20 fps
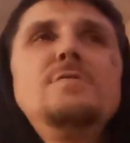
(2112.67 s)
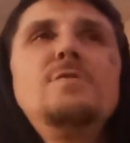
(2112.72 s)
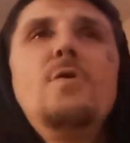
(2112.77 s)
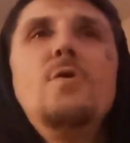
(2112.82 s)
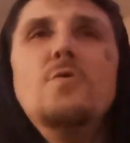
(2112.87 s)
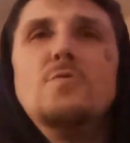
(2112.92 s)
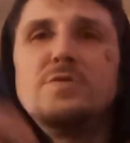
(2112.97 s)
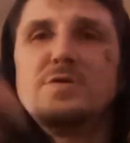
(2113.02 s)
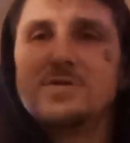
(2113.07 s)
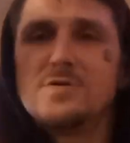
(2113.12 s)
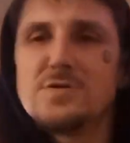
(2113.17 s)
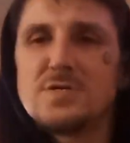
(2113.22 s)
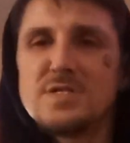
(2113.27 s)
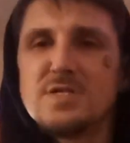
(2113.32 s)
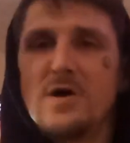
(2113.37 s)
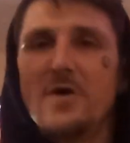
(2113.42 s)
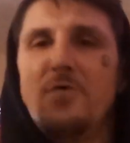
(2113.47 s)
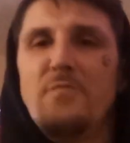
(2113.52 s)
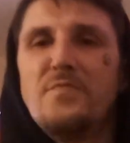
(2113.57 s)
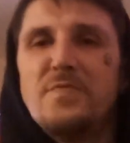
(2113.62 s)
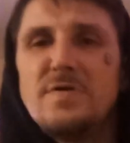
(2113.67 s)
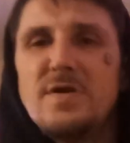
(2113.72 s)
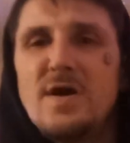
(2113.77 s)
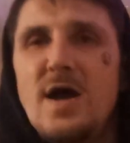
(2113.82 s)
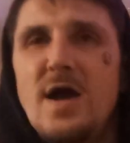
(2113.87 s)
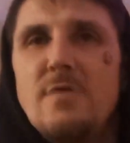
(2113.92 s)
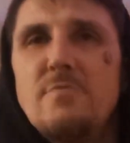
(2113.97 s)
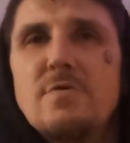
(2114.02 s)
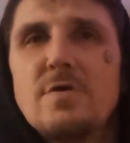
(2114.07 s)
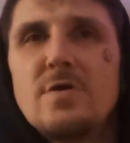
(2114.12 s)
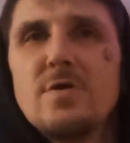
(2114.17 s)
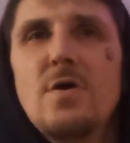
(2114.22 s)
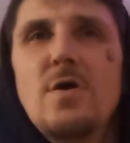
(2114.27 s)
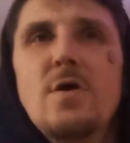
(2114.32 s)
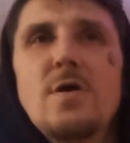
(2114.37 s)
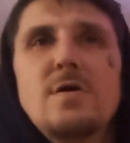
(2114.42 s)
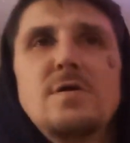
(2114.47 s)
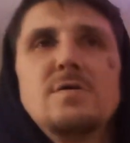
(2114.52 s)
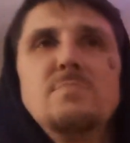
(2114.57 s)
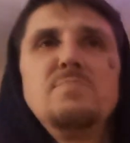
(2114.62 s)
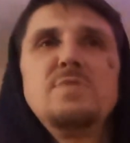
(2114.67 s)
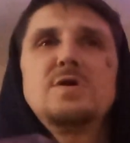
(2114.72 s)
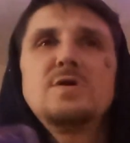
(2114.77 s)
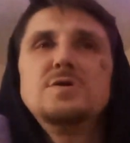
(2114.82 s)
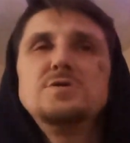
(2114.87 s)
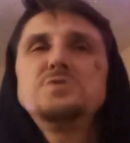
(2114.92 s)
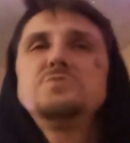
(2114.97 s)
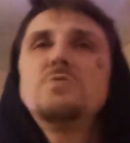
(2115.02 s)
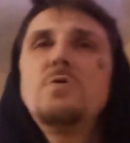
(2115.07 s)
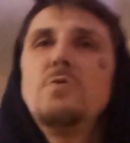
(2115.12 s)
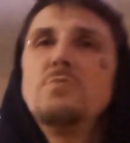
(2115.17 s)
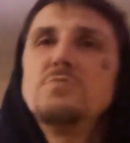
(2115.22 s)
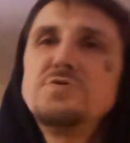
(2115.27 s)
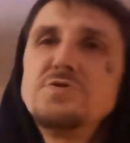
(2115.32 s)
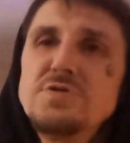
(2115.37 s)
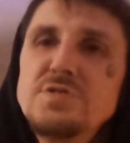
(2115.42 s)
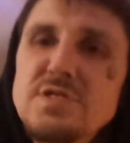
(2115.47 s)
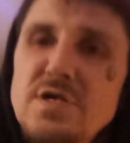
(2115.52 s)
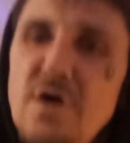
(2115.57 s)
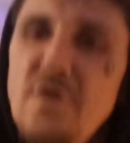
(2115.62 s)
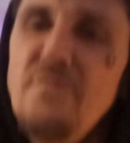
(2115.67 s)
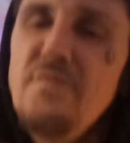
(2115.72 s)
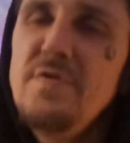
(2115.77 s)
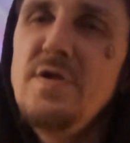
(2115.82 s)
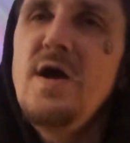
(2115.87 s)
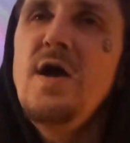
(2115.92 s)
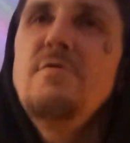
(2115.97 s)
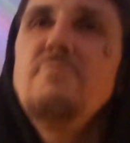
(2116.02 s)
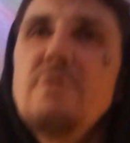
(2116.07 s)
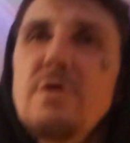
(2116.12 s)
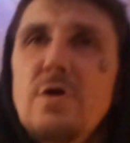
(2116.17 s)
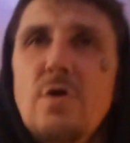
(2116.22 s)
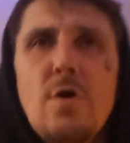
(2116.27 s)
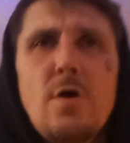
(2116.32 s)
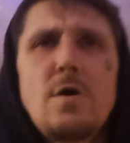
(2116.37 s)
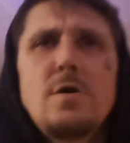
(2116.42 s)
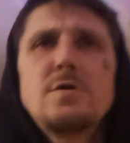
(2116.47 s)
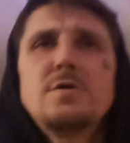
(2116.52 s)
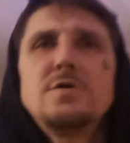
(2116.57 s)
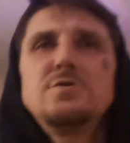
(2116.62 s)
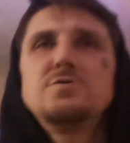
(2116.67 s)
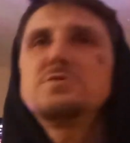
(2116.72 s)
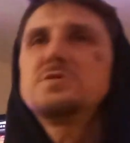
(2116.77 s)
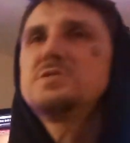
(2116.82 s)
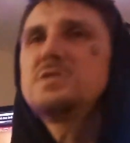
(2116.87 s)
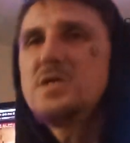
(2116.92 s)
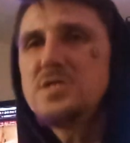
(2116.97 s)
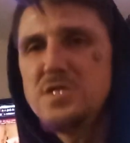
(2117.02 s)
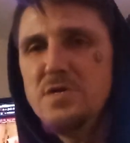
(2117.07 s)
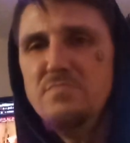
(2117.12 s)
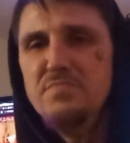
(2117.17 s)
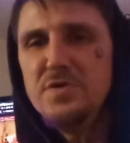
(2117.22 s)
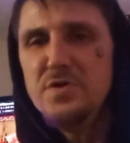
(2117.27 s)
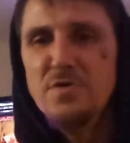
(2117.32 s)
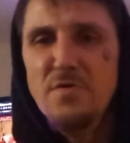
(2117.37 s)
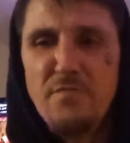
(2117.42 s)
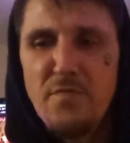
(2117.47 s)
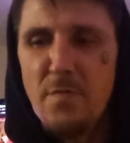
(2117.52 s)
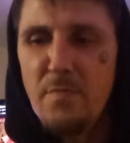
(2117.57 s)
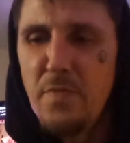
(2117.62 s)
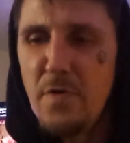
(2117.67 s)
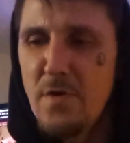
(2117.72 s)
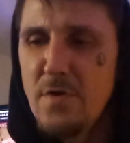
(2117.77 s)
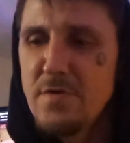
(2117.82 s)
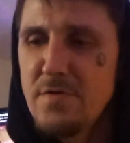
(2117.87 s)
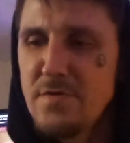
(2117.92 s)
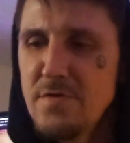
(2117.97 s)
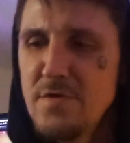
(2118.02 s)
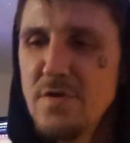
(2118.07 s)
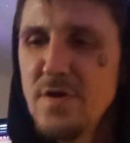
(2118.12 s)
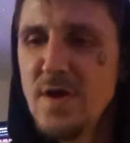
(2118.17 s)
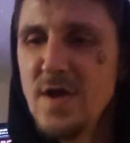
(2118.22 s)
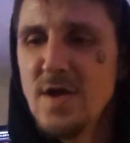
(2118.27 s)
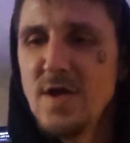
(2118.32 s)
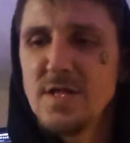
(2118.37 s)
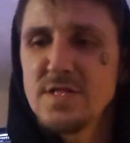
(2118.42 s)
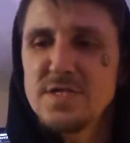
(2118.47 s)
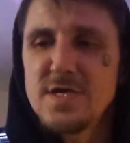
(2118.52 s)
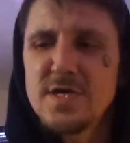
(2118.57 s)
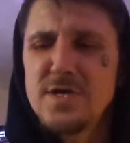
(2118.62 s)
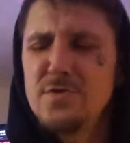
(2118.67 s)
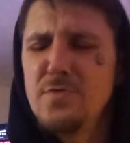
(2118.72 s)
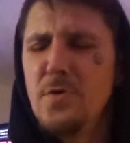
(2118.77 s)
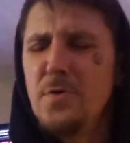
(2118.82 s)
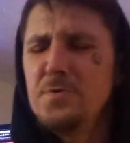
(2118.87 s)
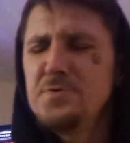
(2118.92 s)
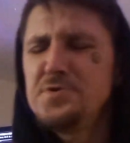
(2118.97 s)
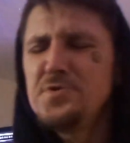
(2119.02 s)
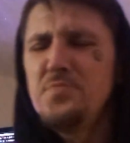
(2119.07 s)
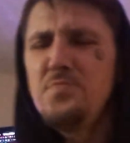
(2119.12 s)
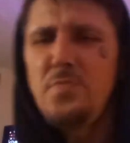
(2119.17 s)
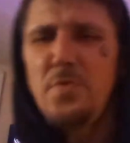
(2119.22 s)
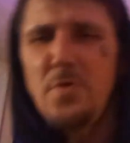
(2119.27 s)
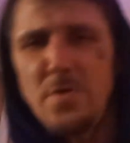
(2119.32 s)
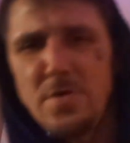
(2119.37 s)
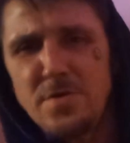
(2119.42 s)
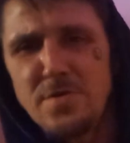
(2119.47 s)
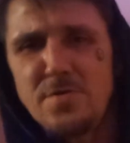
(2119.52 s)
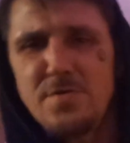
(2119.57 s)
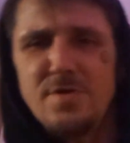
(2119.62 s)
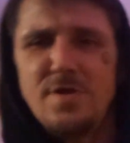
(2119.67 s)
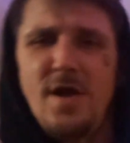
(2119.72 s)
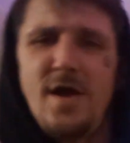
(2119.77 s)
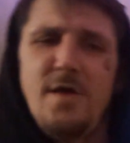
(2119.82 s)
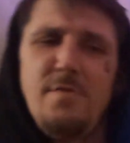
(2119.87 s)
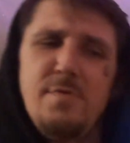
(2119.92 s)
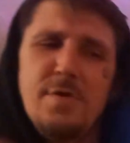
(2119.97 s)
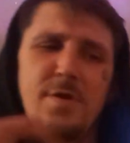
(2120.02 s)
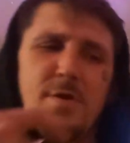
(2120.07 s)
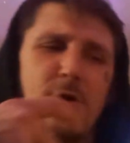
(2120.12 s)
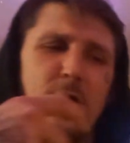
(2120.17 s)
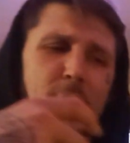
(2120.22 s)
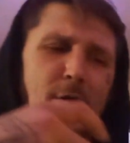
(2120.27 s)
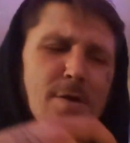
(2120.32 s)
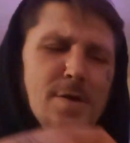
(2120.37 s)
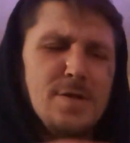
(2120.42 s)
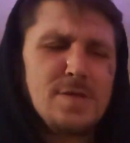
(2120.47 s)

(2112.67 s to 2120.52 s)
holding yourself in high regard. And because you hold yourself in high regard and you're such a beautiful partner, it's like you hold your partner in high regard.